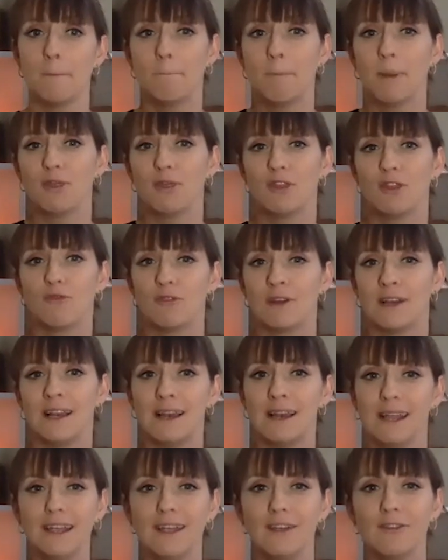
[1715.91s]
But the
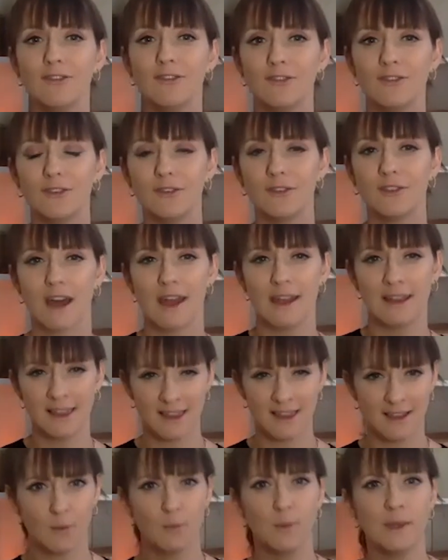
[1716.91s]
relief that I
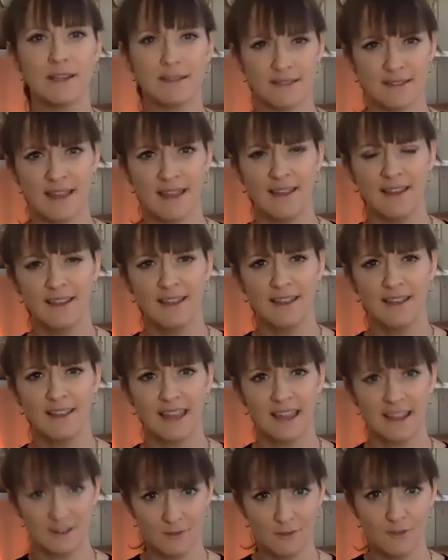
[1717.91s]
think we seek
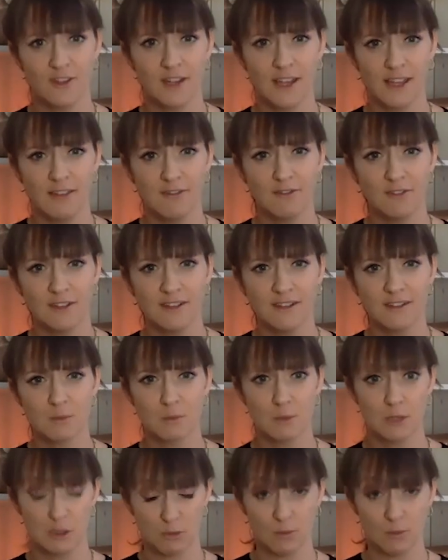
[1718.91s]
in forgiveness,
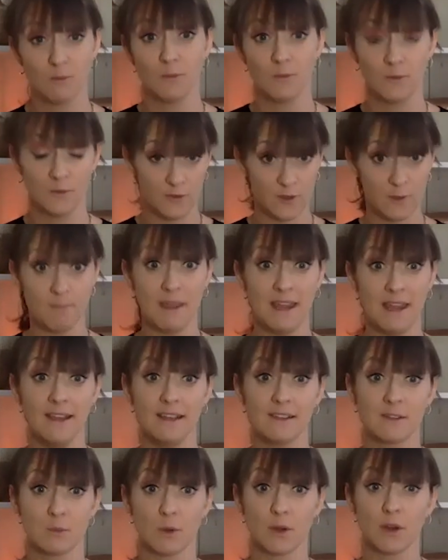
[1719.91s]
which for me
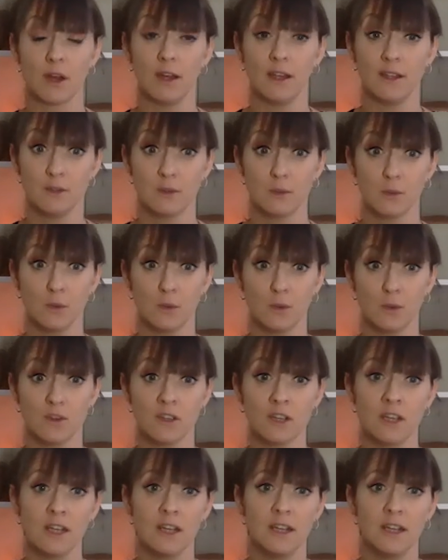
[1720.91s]
is what I sought,